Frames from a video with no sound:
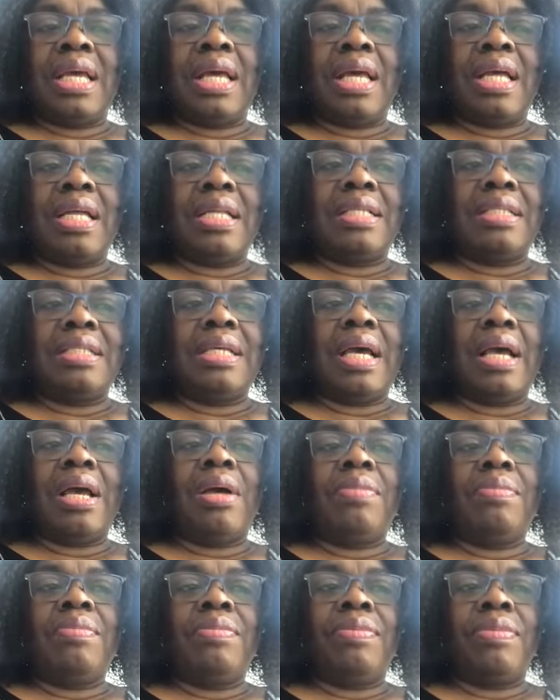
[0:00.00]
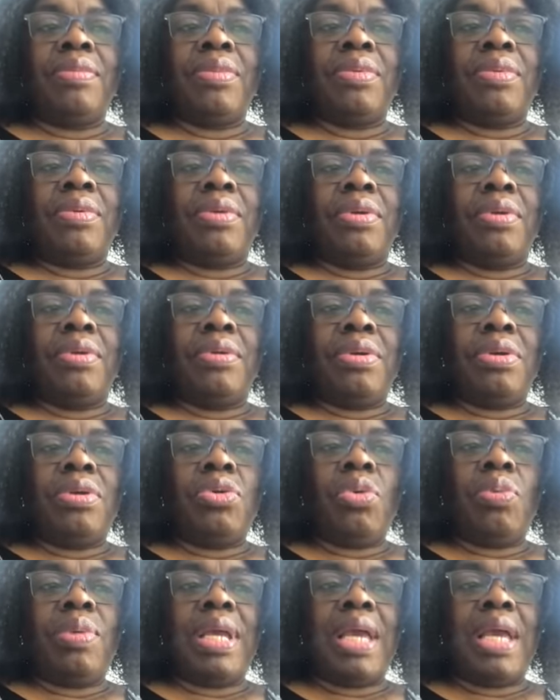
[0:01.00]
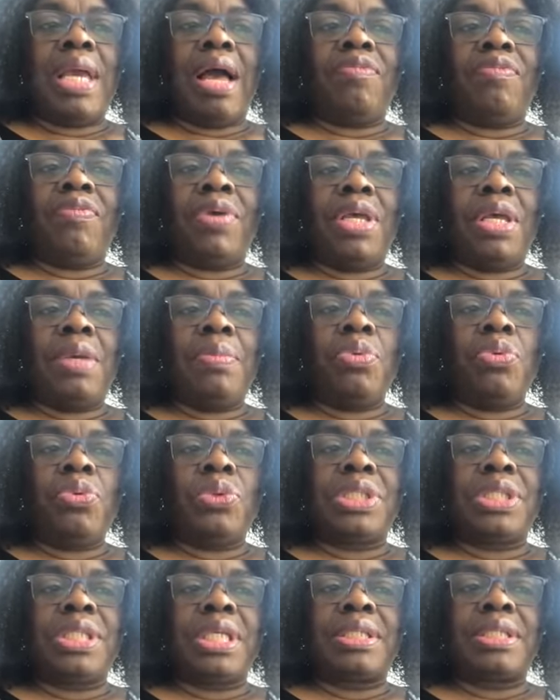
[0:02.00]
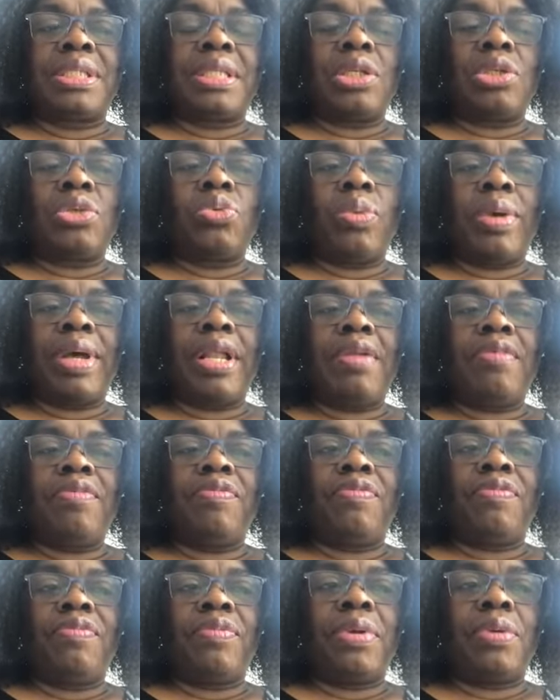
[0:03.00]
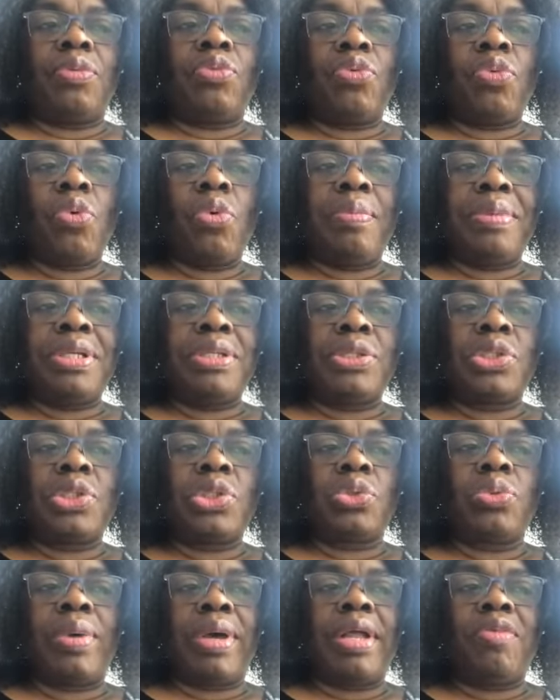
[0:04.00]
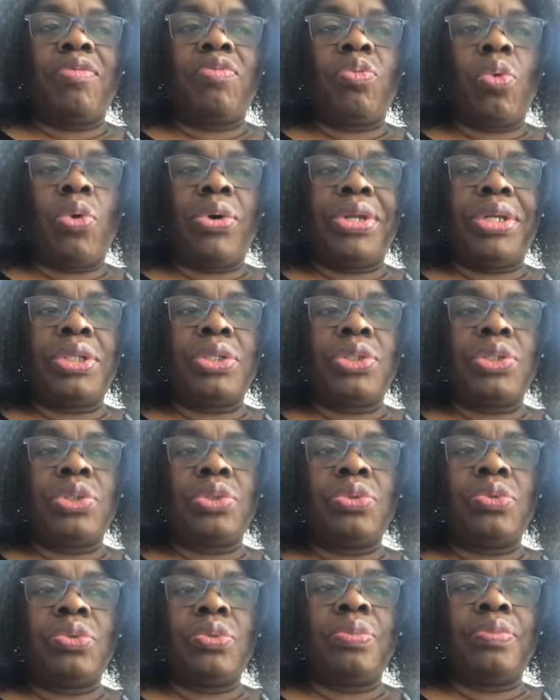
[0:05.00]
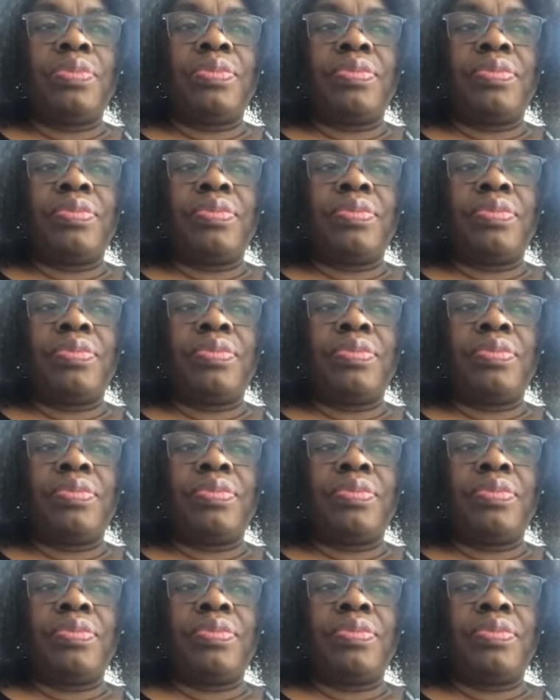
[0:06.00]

And, you know, we have Hebrews 6 and 12, Romans 12, 1 and 2.